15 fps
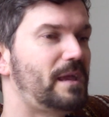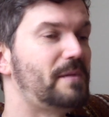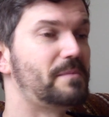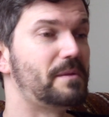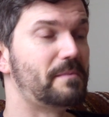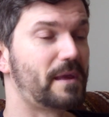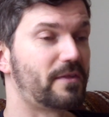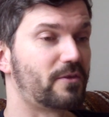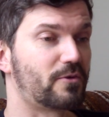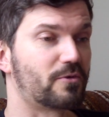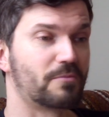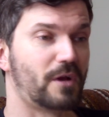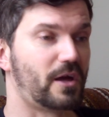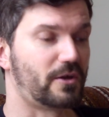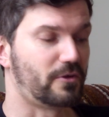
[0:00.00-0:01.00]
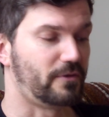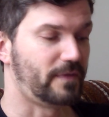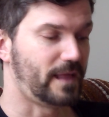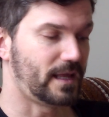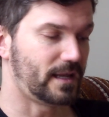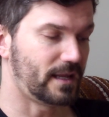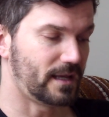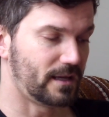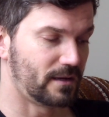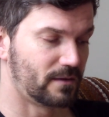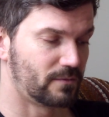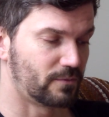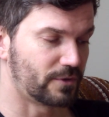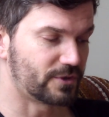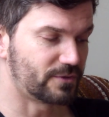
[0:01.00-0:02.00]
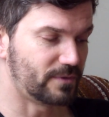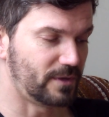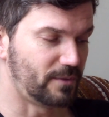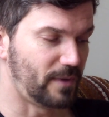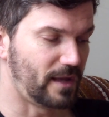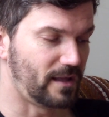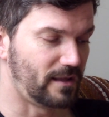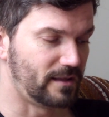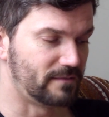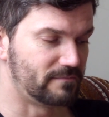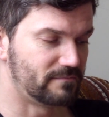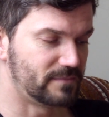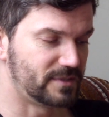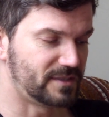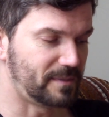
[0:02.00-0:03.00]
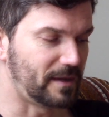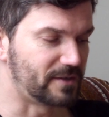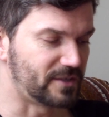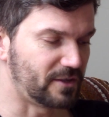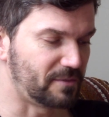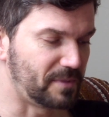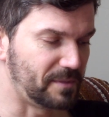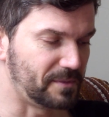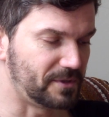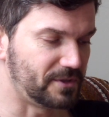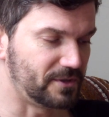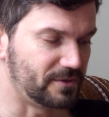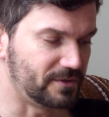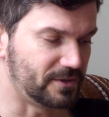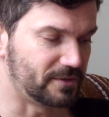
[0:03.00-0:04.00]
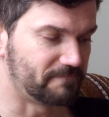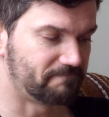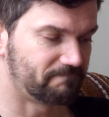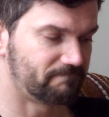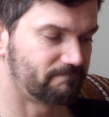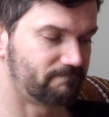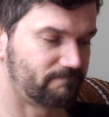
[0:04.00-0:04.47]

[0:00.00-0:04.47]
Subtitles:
payment method or model that works really well and inspires other people too. So,